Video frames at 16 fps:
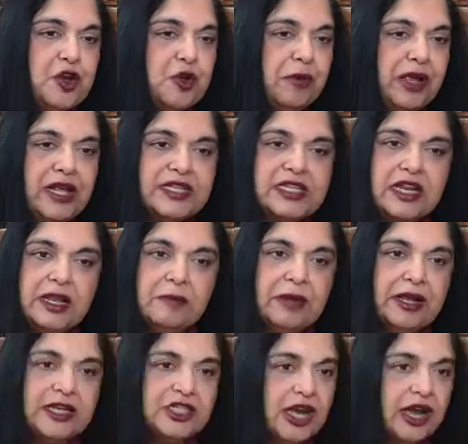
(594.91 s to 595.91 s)
to be a
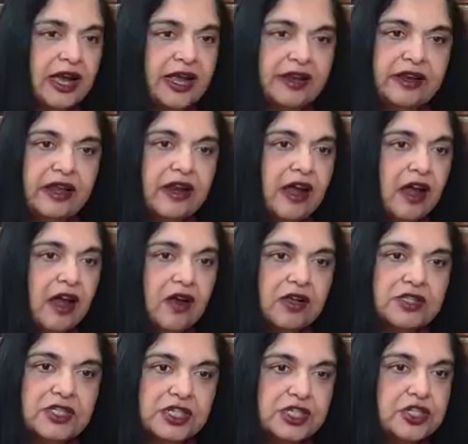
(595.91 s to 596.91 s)
sleeping giant in our
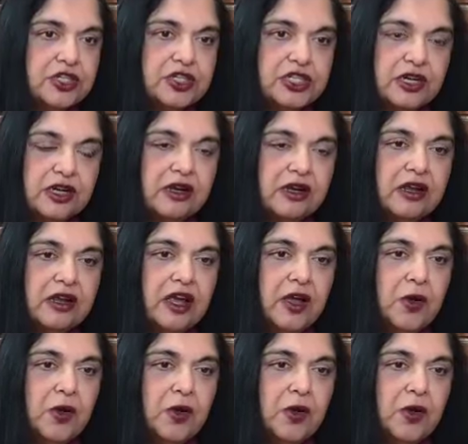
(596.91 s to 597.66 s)
Constitution